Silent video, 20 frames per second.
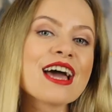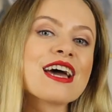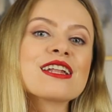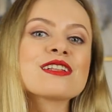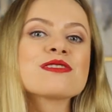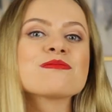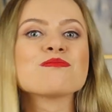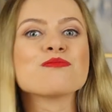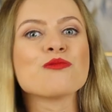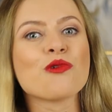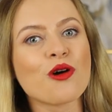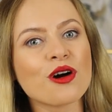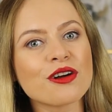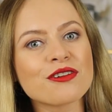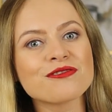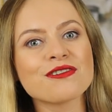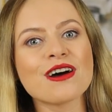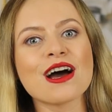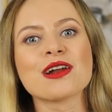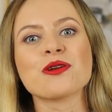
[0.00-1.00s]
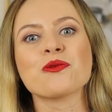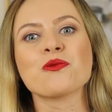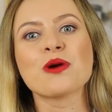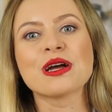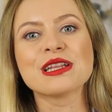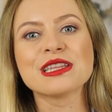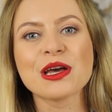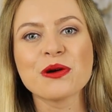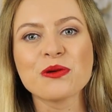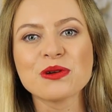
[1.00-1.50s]
and more fun
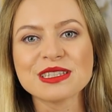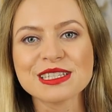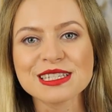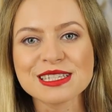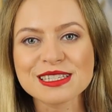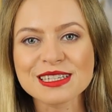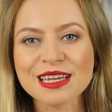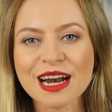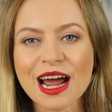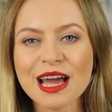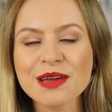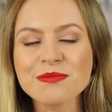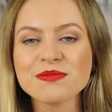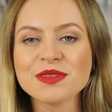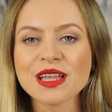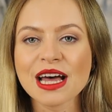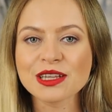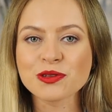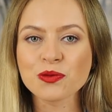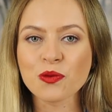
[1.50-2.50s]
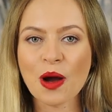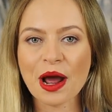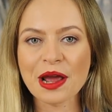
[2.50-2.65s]
when they will describe that